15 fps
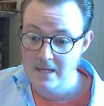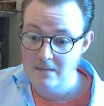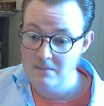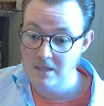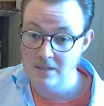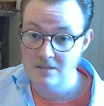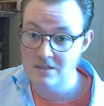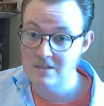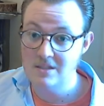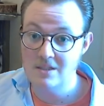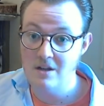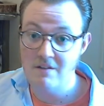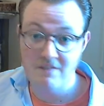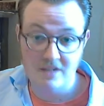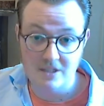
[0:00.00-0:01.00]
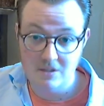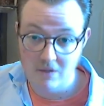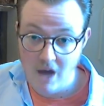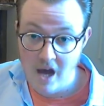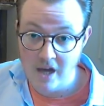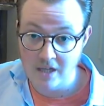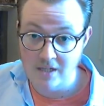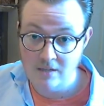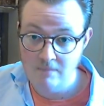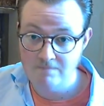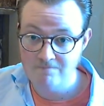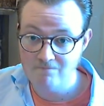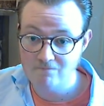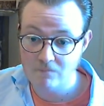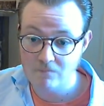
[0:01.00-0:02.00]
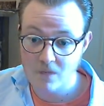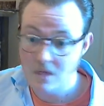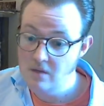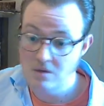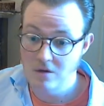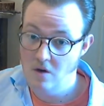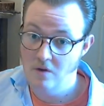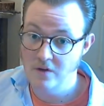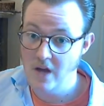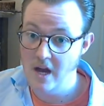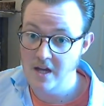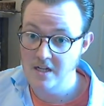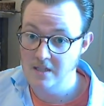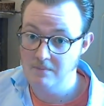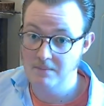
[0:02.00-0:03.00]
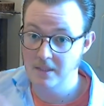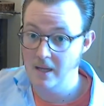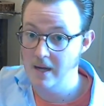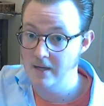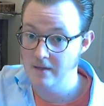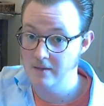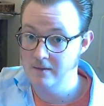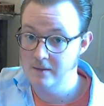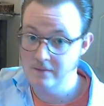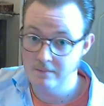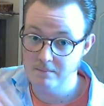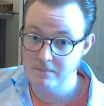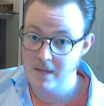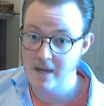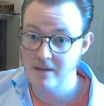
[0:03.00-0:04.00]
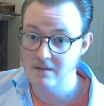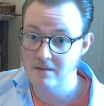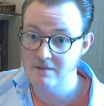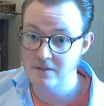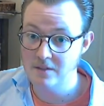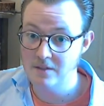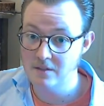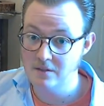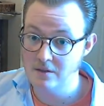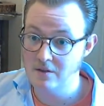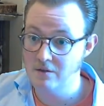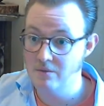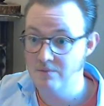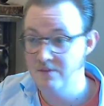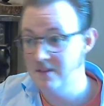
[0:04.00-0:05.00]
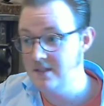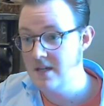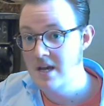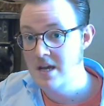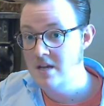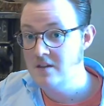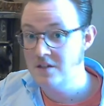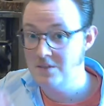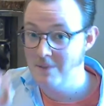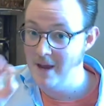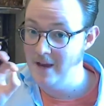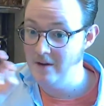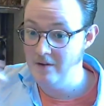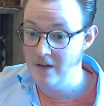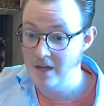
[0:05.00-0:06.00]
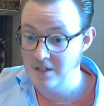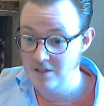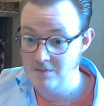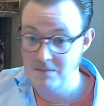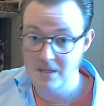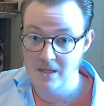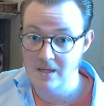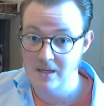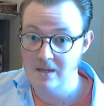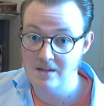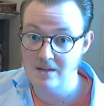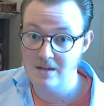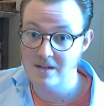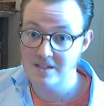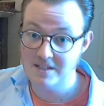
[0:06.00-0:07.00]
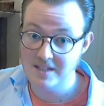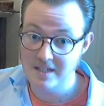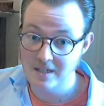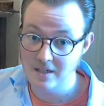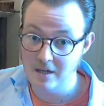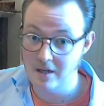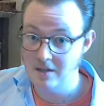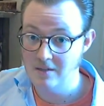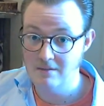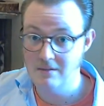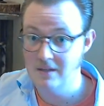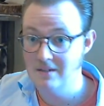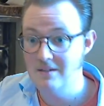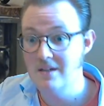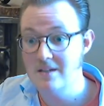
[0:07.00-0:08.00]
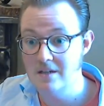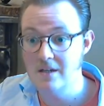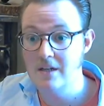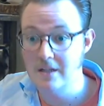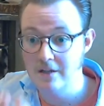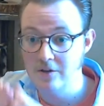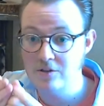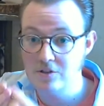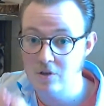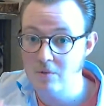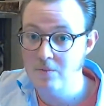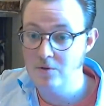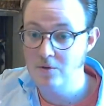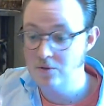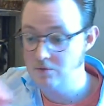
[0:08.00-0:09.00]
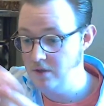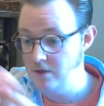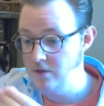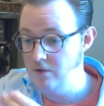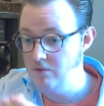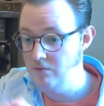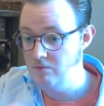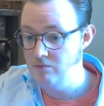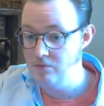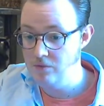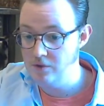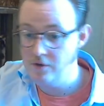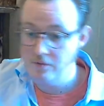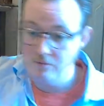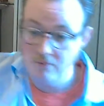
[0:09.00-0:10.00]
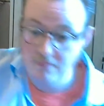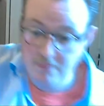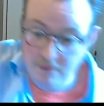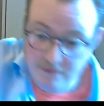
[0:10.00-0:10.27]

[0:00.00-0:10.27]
because there's nothing to hide. You can't hide it behind the filter. If it's the tobacco has to be nicely cut. It looks almost when you rip